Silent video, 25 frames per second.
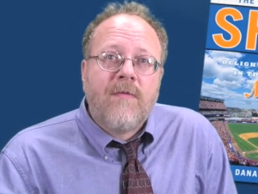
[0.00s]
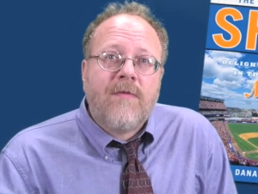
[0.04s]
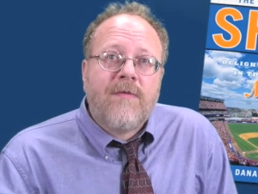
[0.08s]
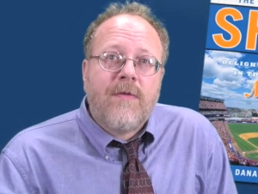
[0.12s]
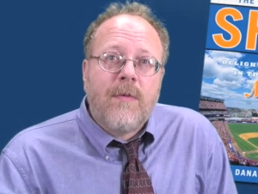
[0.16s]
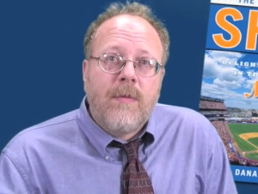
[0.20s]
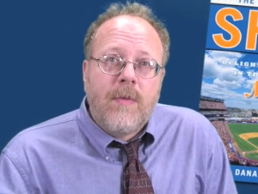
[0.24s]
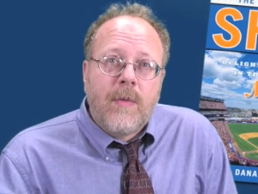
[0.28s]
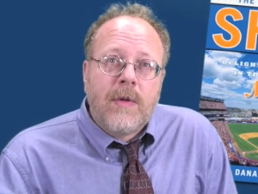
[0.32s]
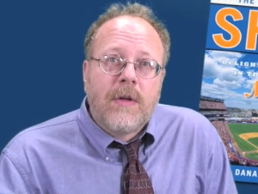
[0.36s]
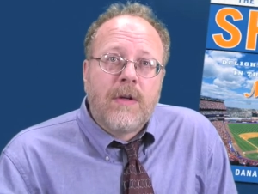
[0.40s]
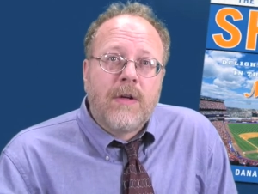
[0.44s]

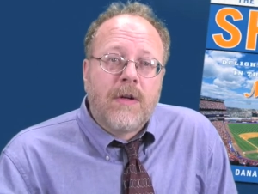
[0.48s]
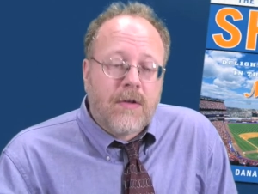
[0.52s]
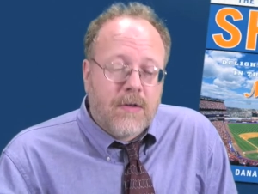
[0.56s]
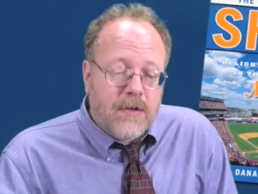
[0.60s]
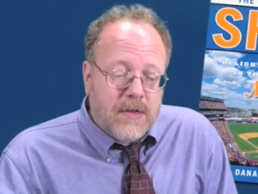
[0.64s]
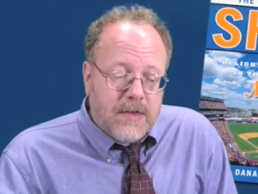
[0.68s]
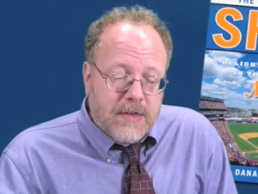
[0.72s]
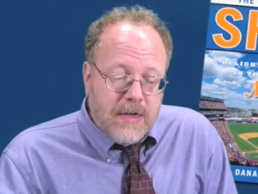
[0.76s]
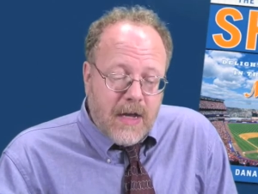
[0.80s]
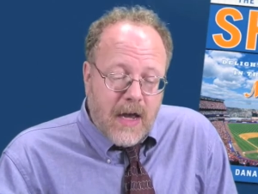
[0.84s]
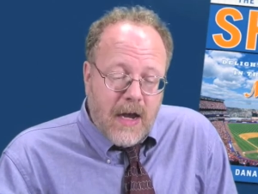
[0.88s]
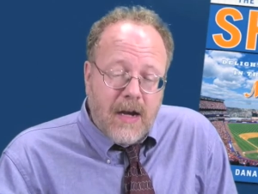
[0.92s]
familiar
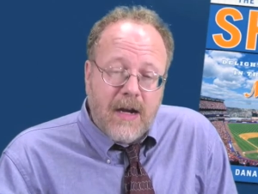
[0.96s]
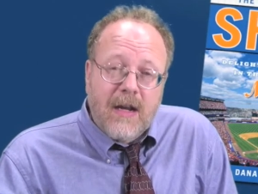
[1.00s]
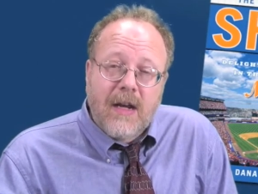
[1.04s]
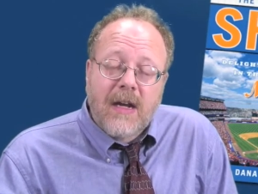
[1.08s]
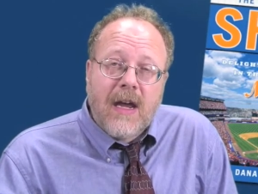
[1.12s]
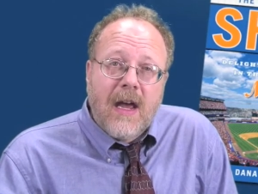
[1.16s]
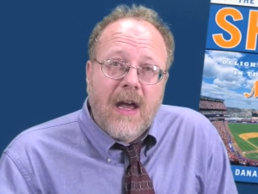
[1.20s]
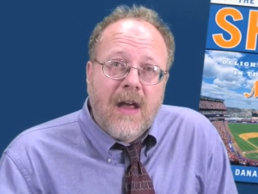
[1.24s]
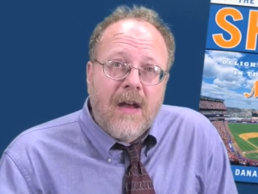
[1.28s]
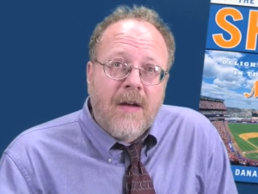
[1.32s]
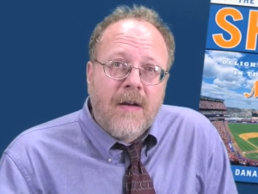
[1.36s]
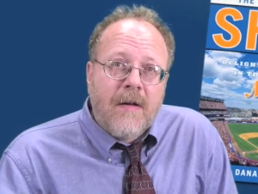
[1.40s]
sight
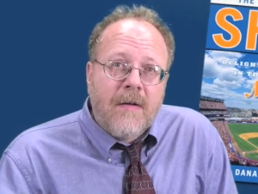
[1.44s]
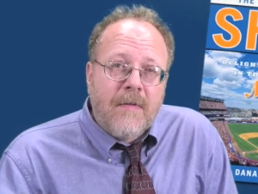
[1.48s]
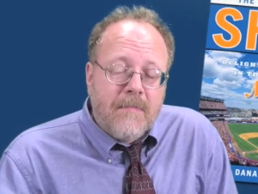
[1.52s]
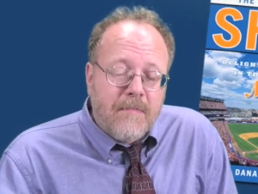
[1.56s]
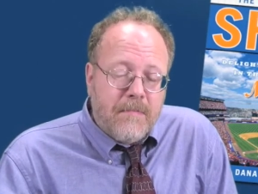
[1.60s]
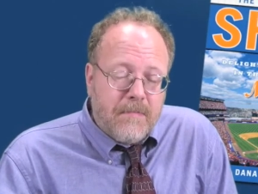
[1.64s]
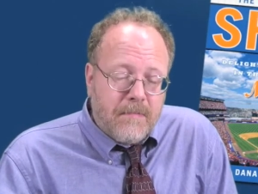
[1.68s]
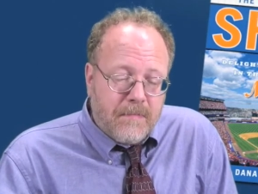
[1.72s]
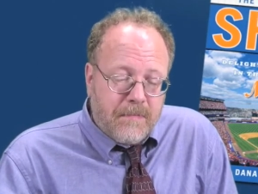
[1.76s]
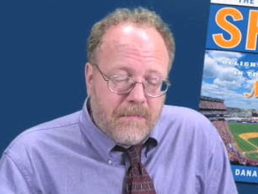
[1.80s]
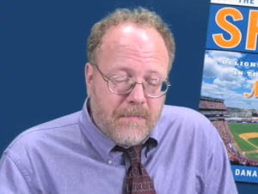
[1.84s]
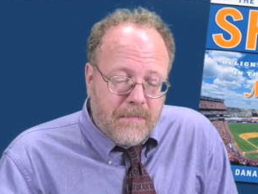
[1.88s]
again.
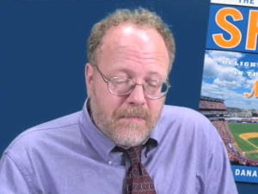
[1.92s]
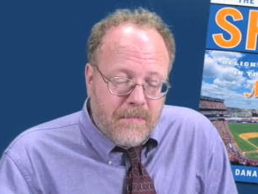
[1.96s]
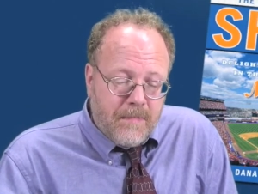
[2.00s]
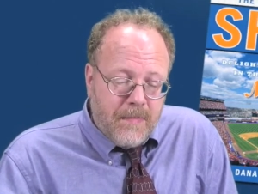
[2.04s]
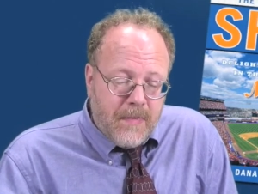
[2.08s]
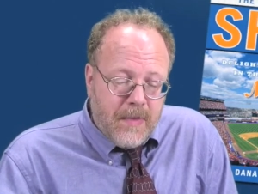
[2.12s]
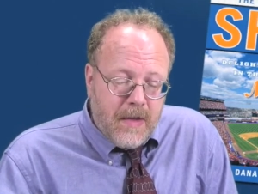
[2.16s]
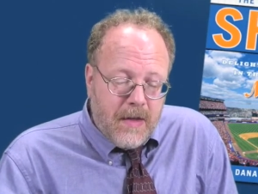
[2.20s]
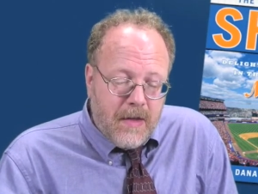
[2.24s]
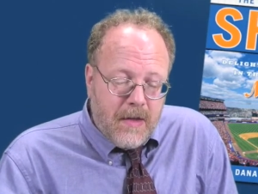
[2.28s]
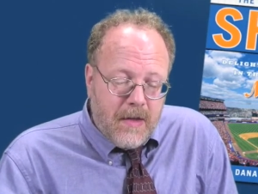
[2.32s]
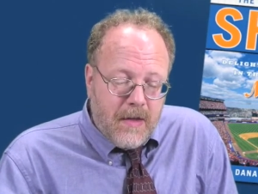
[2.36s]

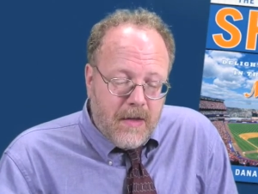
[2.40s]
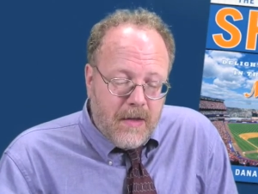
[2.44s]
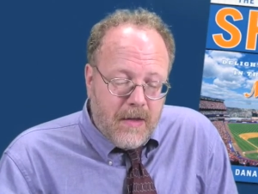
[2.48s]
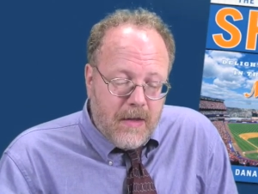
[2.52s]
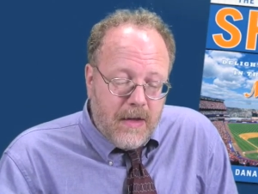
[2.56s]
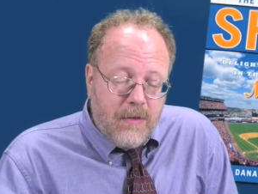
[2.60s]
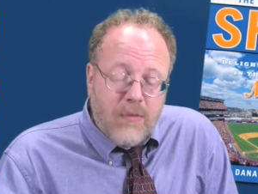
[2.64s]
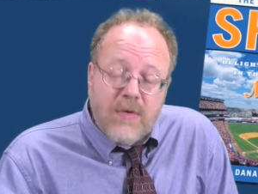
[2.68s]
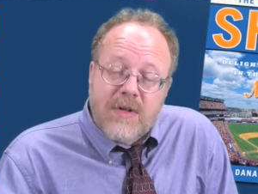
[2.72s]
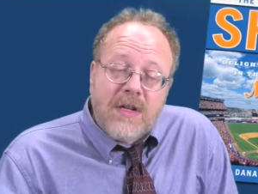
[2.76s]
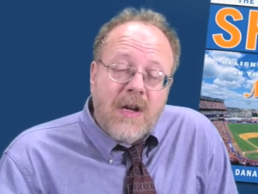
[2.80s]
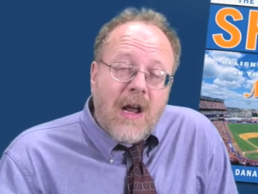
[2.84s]

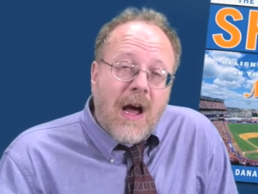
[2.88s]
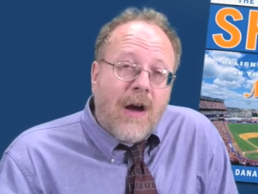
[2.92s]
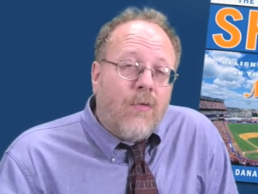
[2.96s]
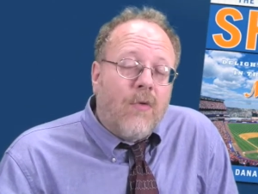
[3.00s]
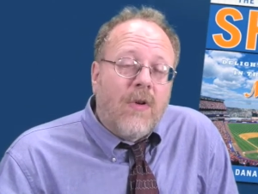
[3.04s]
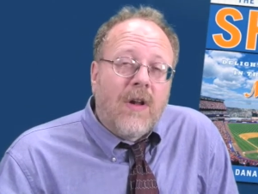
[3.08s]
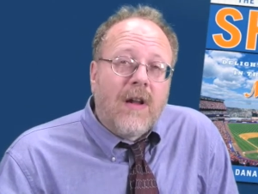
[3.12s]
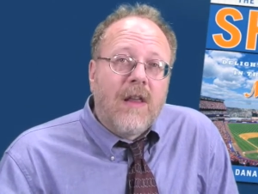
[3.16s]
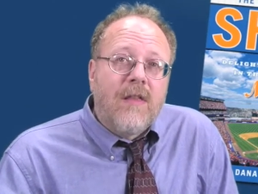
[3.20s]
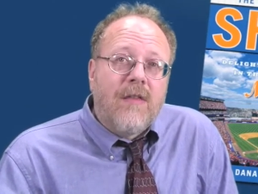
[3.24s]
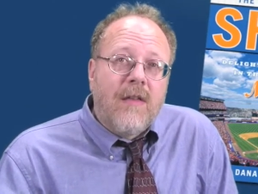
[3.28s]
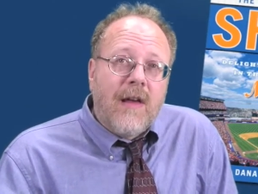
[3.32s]
It was not
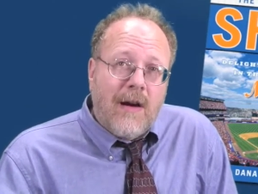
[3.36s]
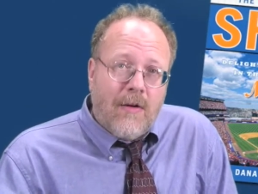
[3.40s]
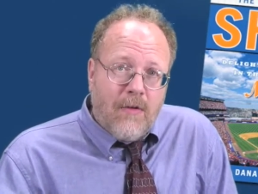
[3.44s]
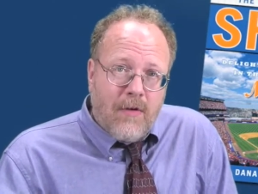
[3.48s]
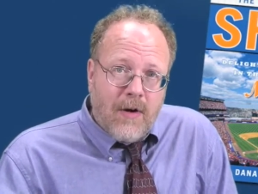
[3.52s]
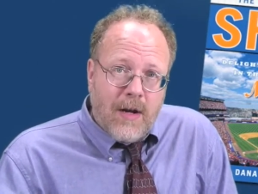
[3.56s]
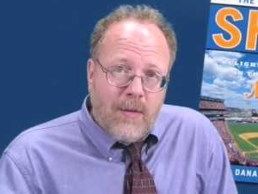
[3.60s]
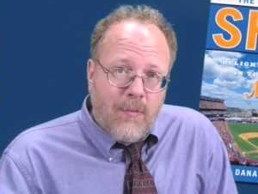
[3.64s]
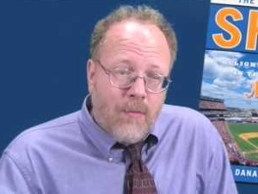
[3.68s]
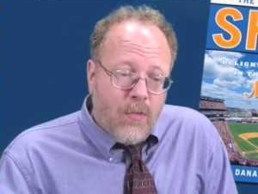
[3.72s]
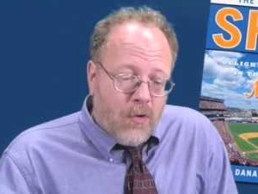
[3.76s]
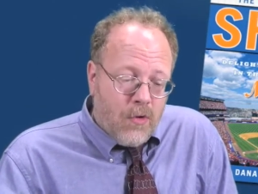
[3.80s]
really there
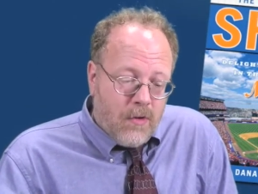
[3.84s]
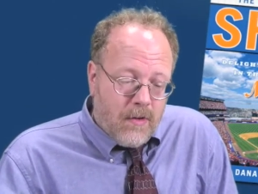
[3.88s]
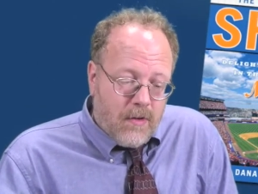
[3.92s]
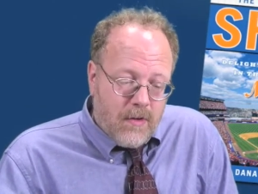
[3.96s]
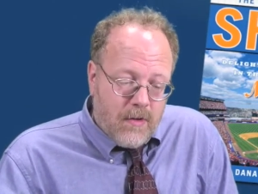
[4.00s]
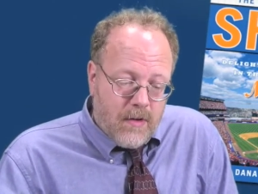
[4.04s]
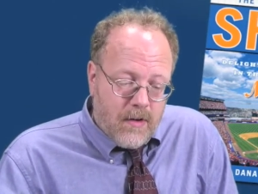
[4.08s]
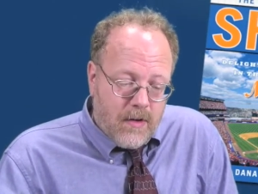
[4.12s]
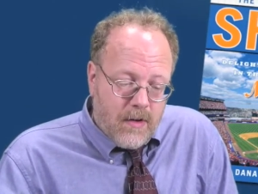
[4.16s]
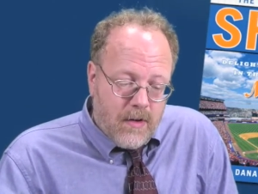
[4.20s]
anymore.